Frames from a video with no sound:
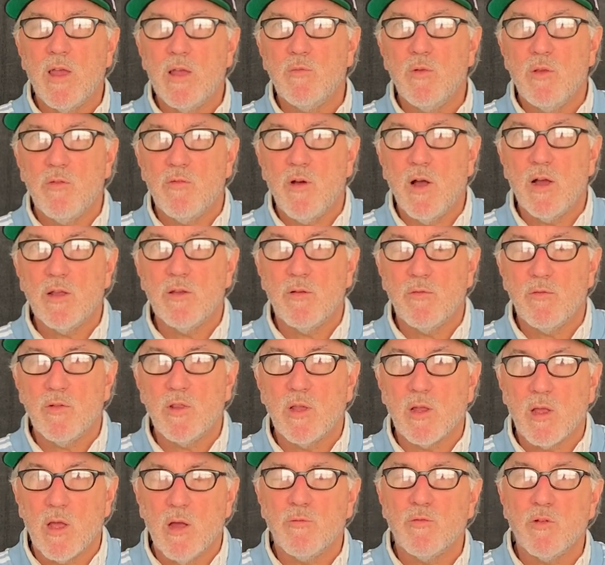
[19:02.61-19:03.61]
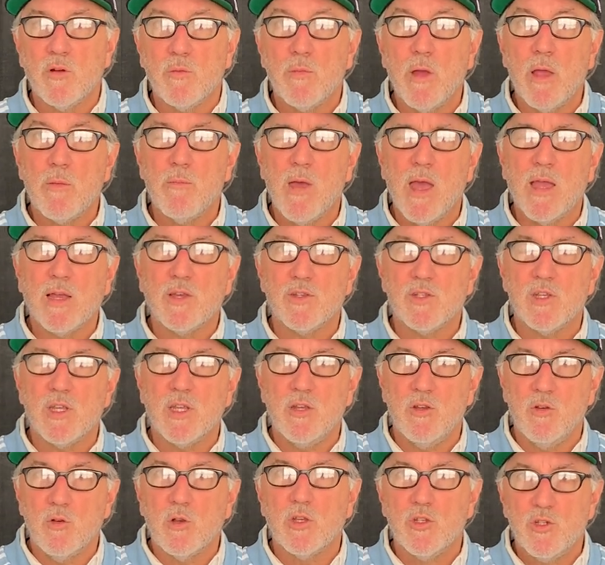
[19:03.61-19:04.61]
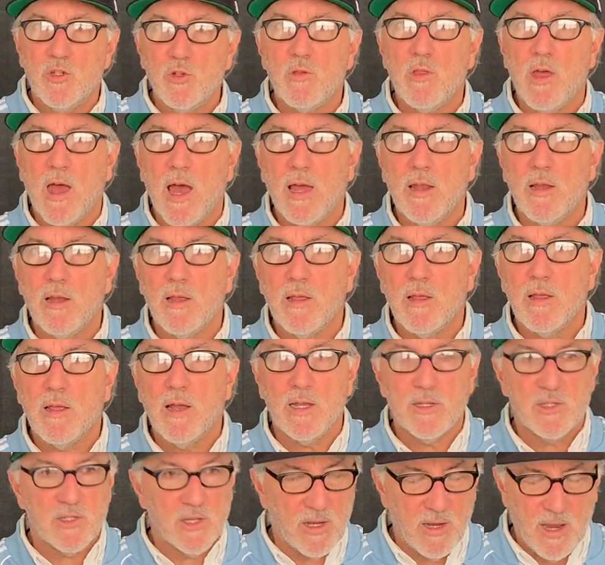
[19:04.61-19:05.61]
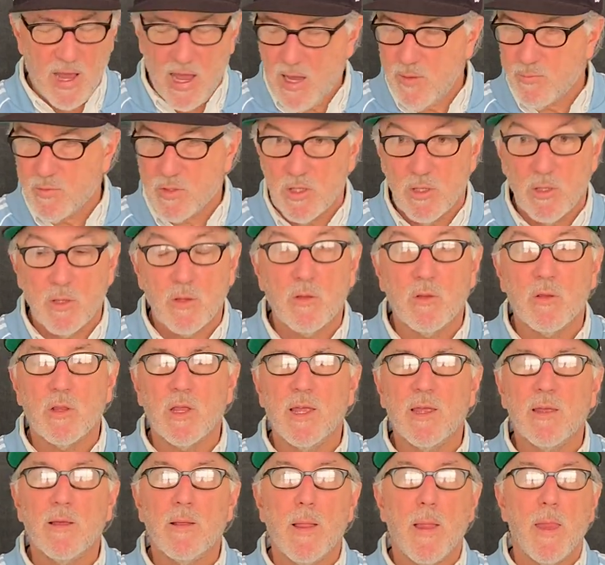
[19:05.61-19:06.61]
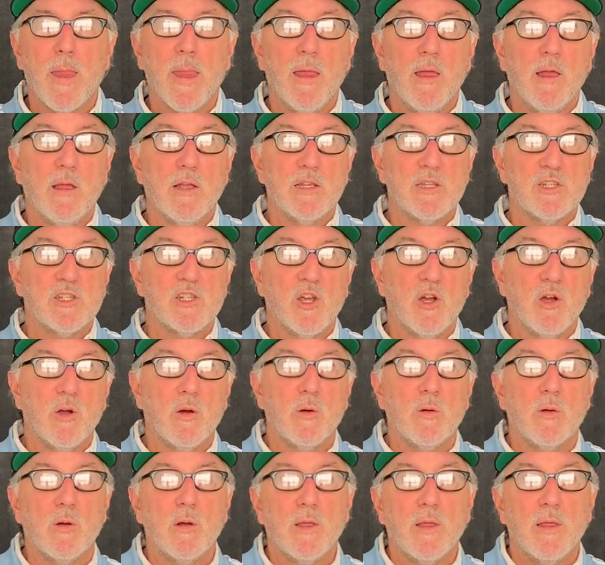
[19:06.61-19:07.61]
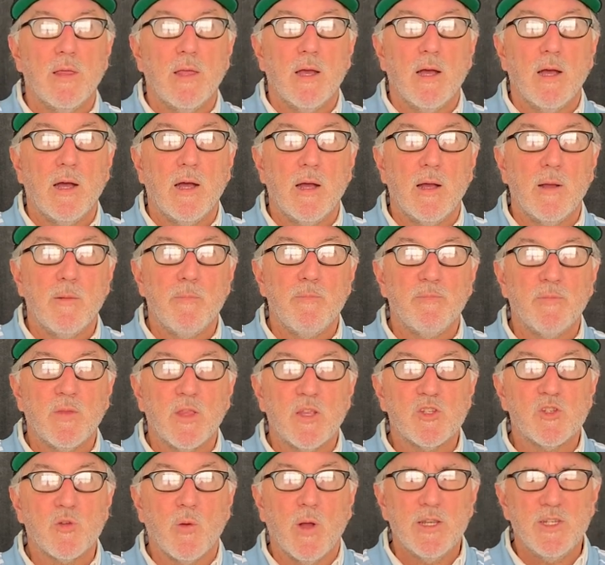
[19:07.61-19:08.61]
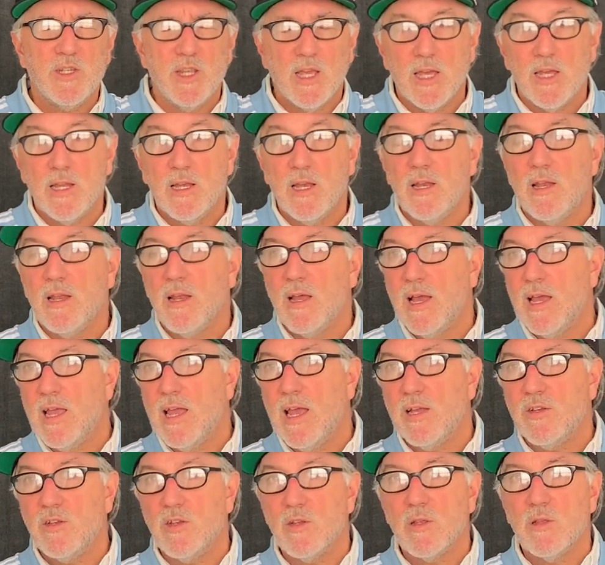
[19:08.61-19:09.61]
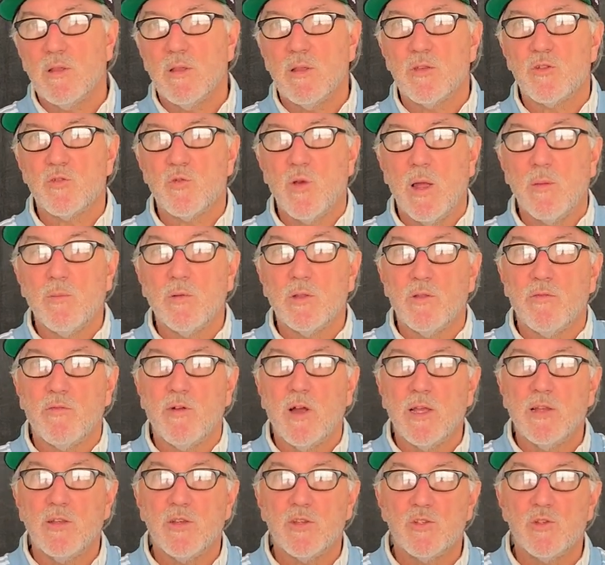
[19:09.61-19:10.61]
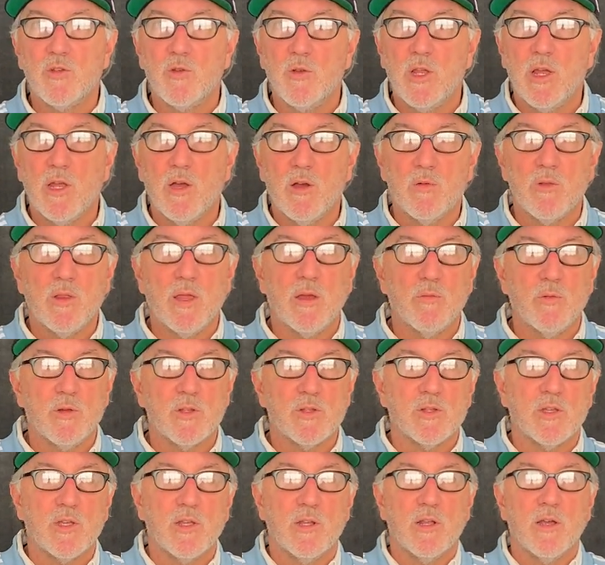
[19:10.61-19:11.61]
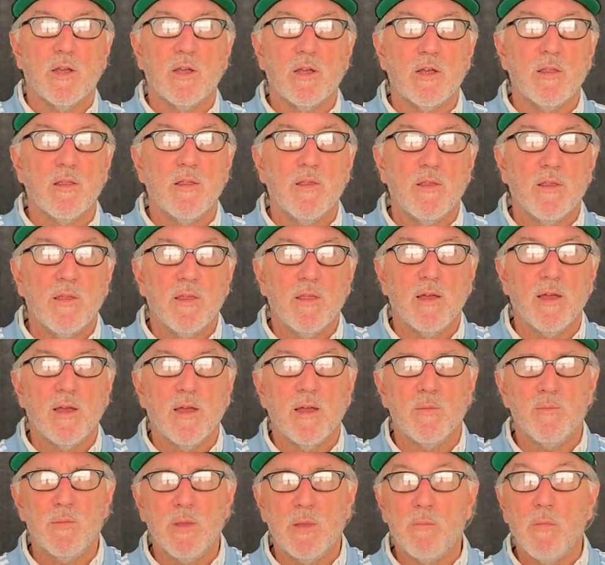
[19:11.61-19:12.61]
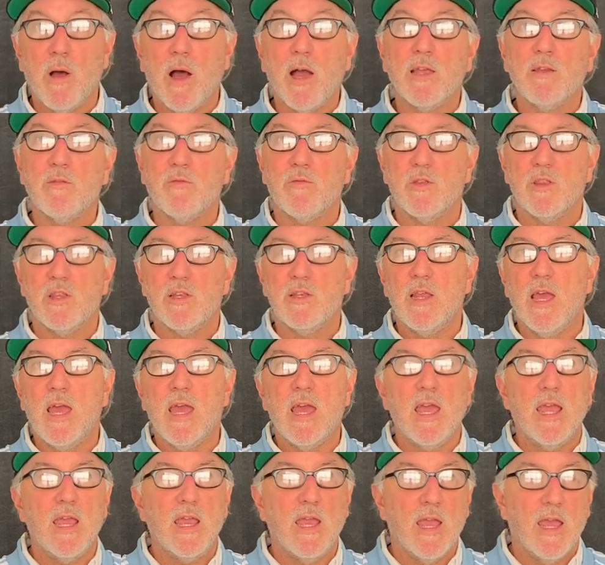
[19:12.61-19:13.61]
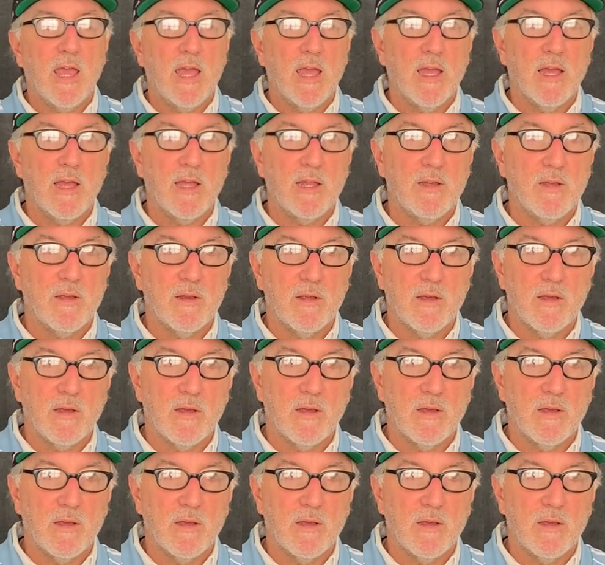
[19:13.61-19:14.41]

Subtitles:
Henry Fonda for the cover of my magazine. You can do that. I said, absolutely. So I did, and I had to scramble to find a studio that was gonna be mine for the day, and